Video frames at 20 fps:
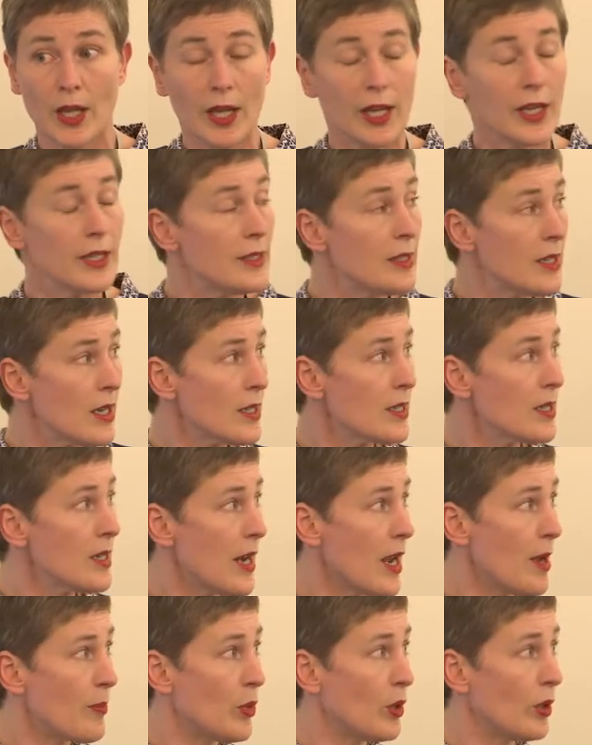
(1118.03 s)
It doesn't
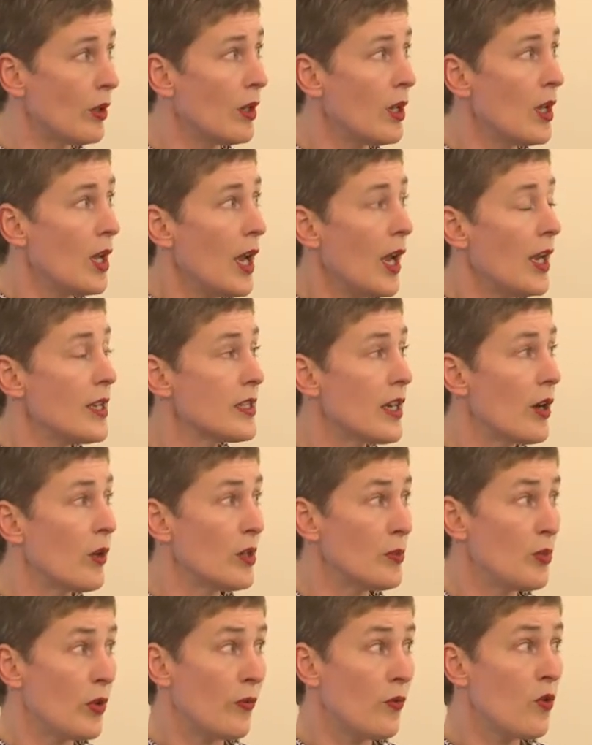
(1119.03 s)
happen. It's
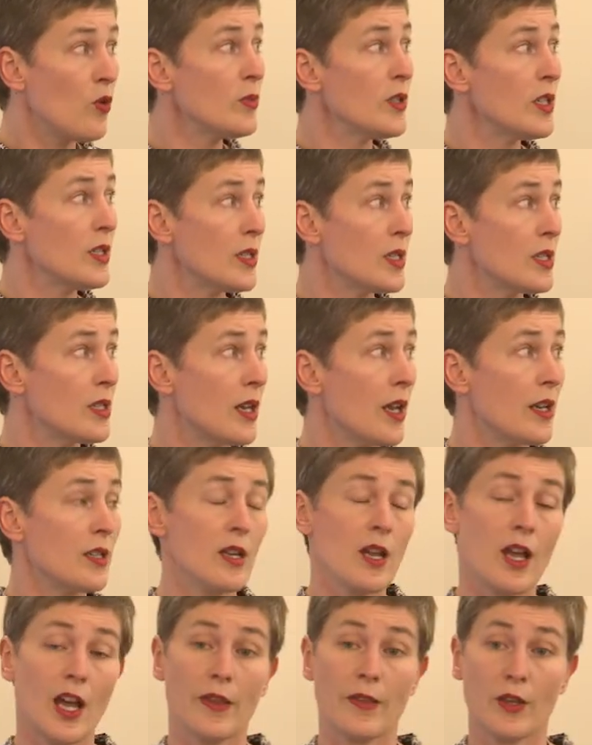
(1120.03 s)
currently performed interstate,
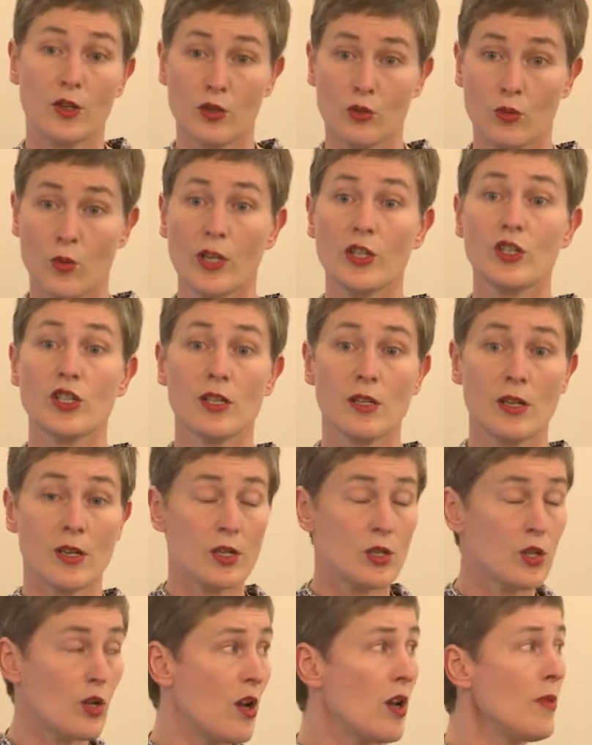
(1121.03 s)
and they do one gene at
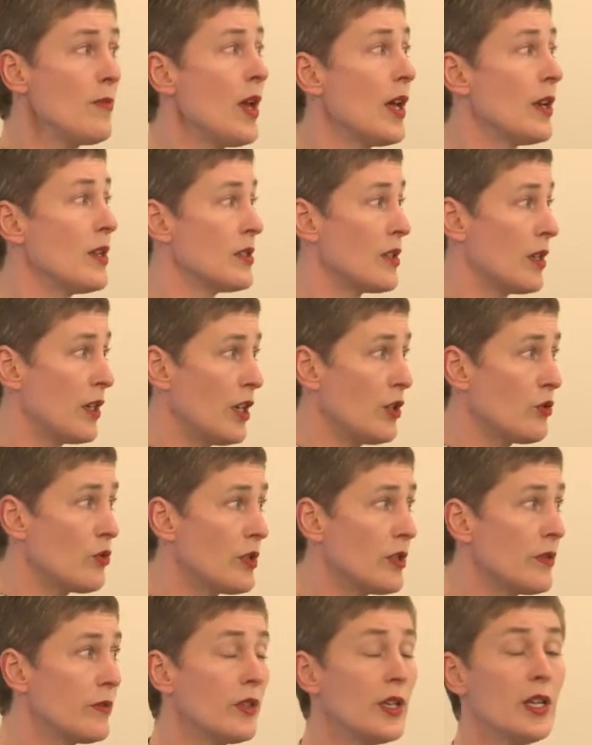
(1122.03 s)
a time, and it's done
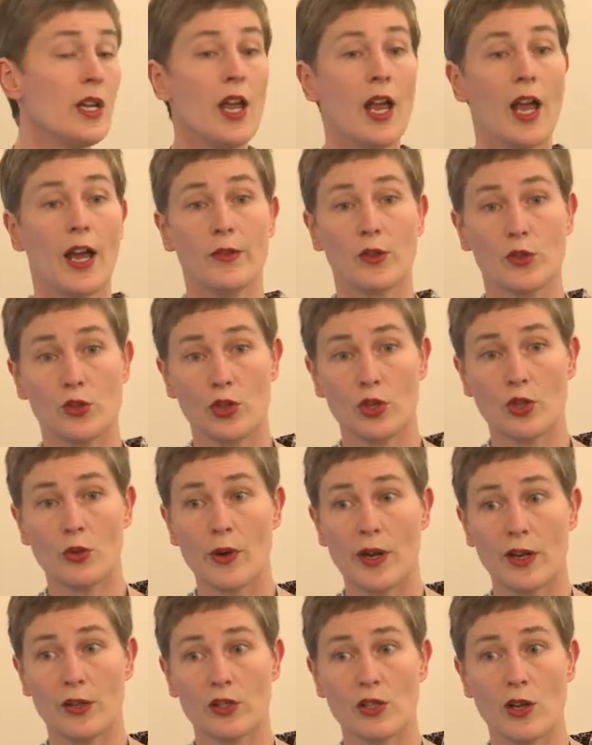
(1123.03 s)
iteratively, and the
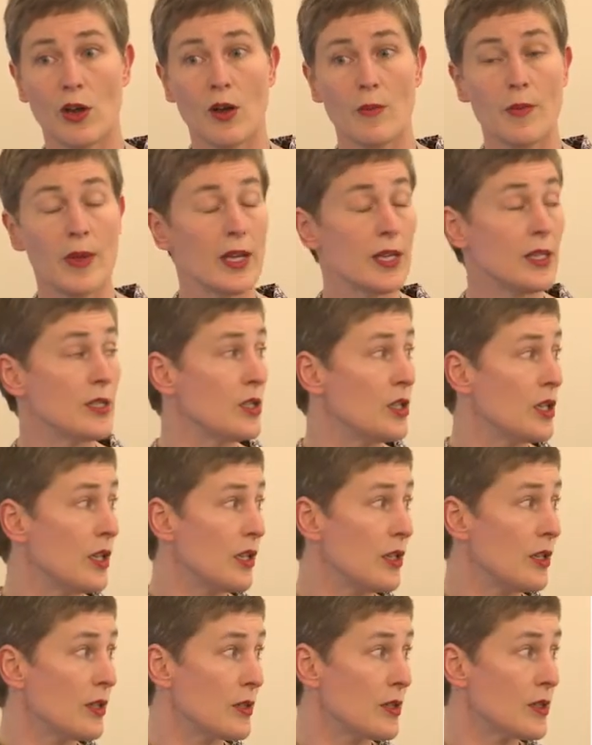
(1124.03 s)
turnaround time is
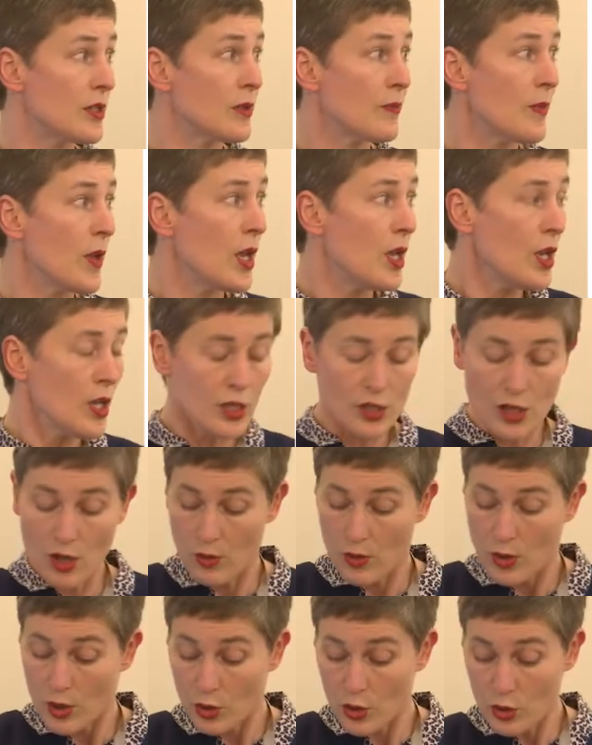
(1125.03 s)
years.
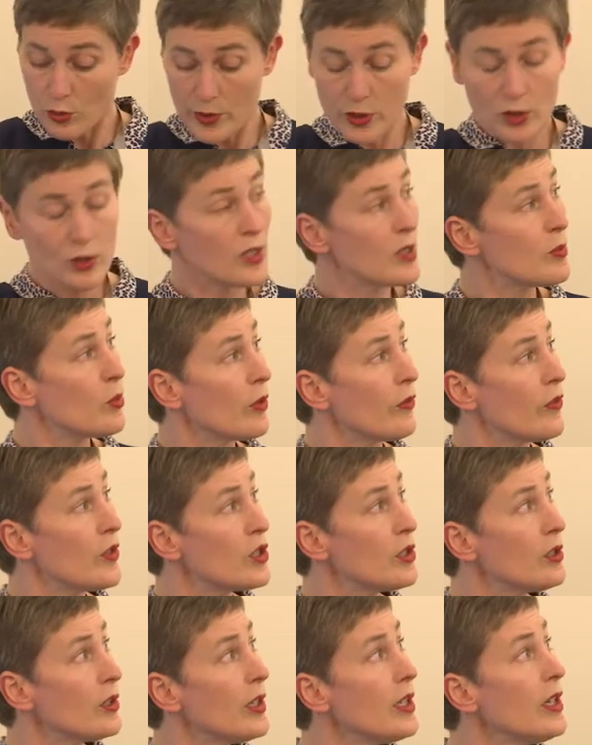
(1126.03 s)
So could we do this more
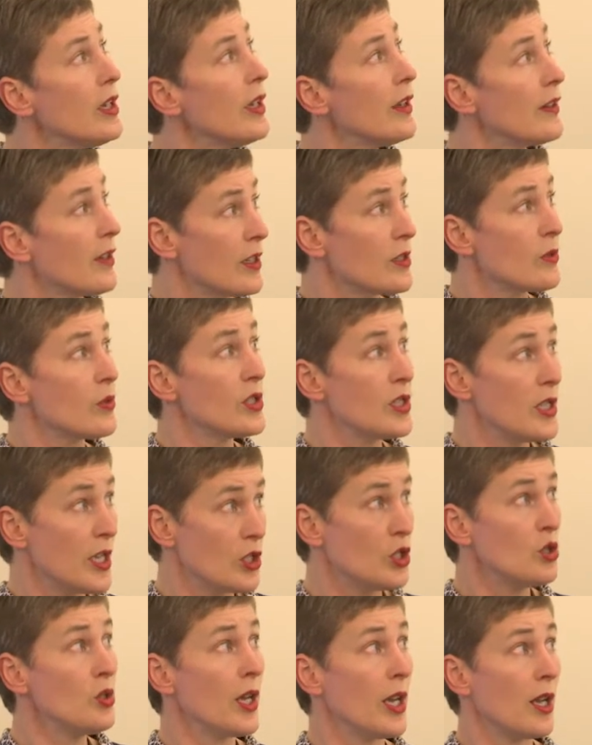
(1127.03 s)
efficiently? The answer is
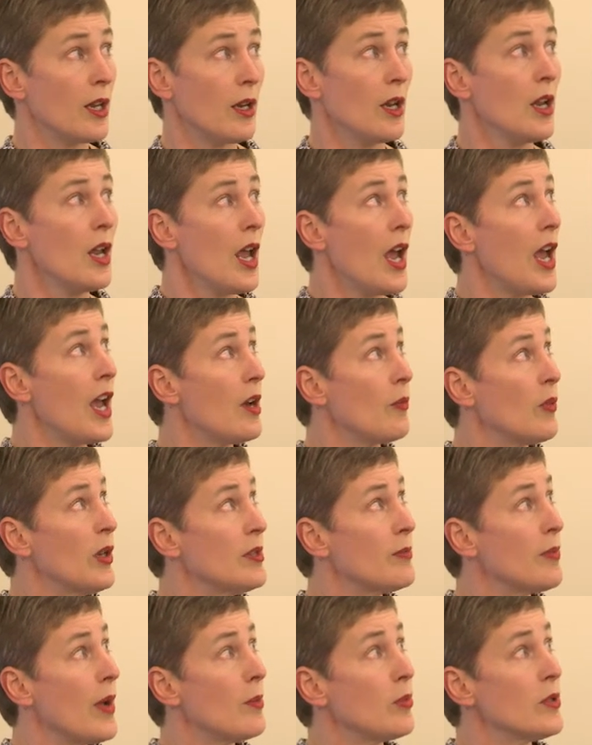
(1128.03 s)
yes, you can. And we
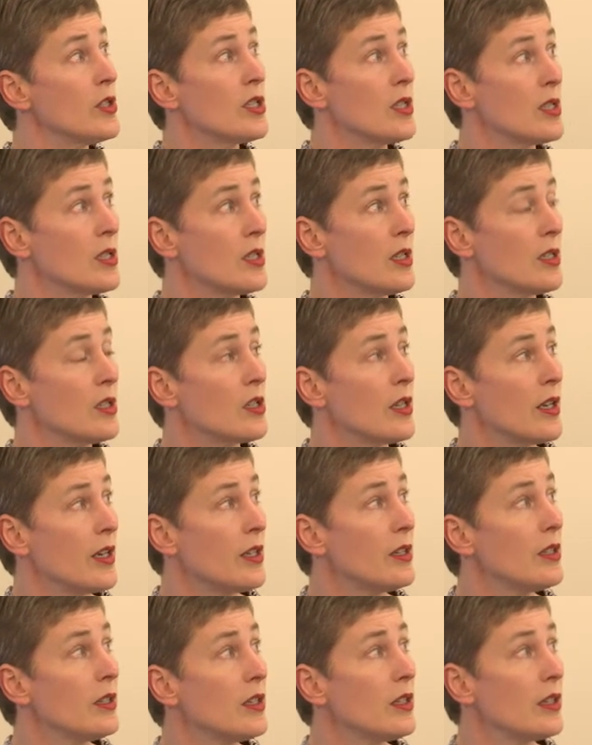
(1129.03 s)
published this in
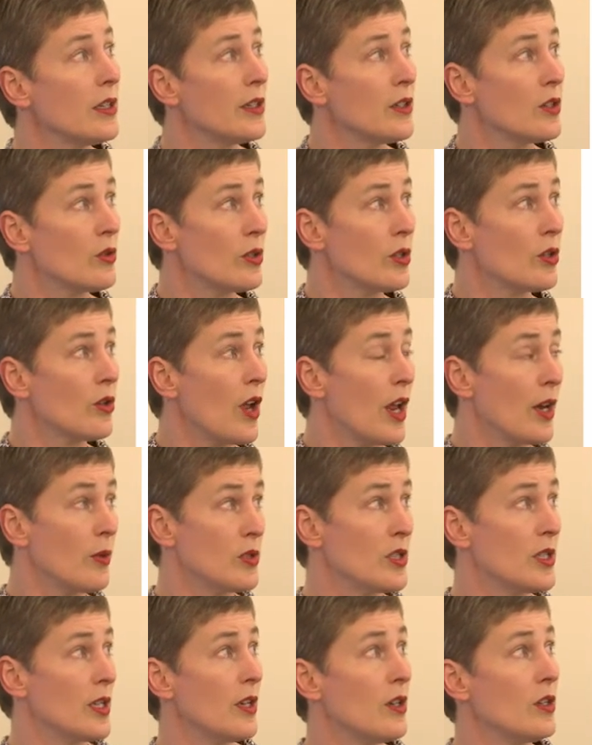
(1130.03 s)
Clinical Endocrine, and it
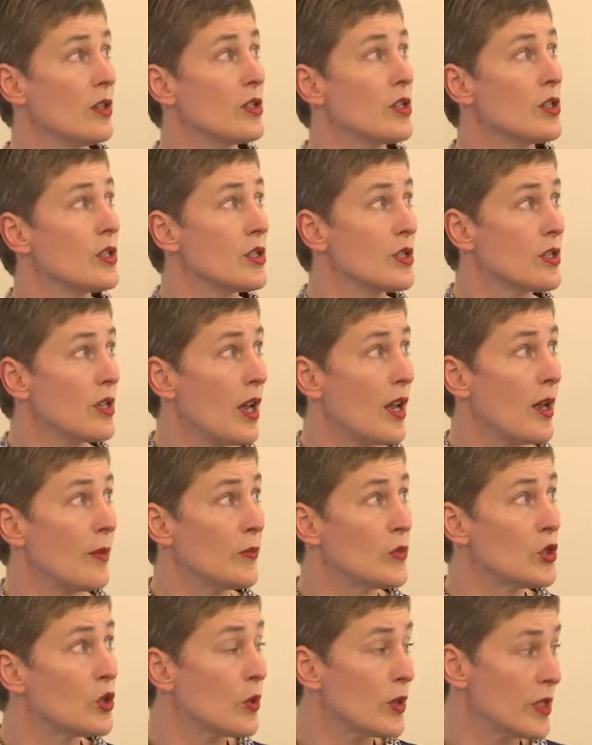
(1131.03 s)
was the editor's
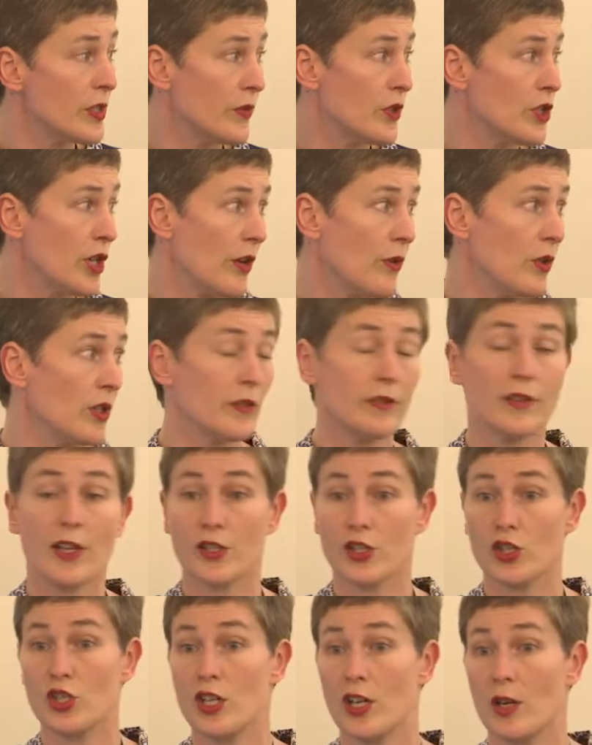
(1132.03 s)
choice for January of
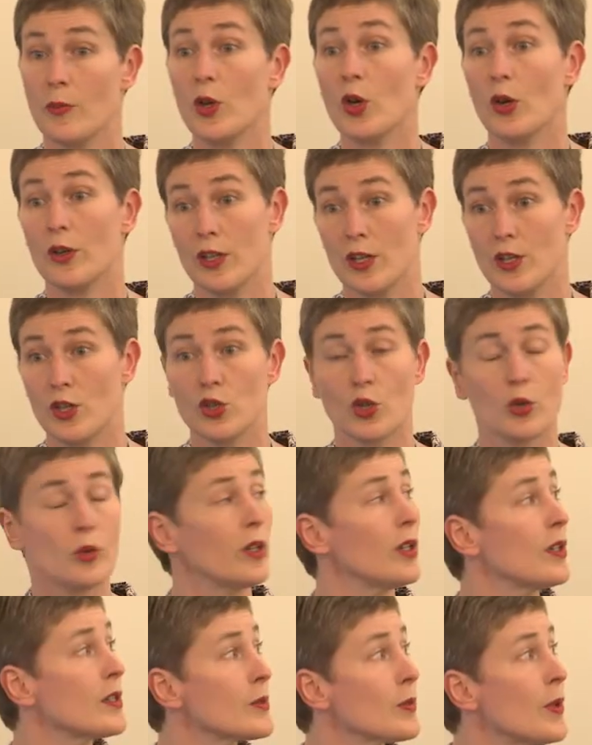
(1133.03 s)
last year, and we got an
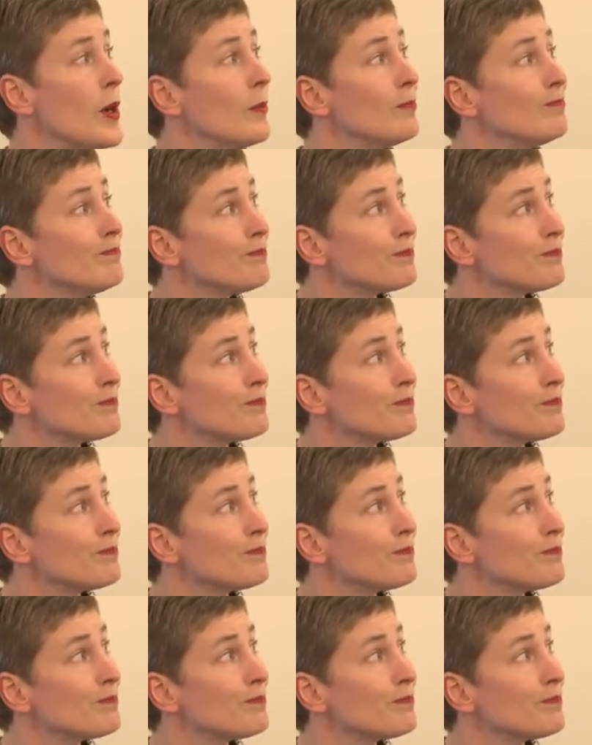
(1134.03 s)
editorial as well.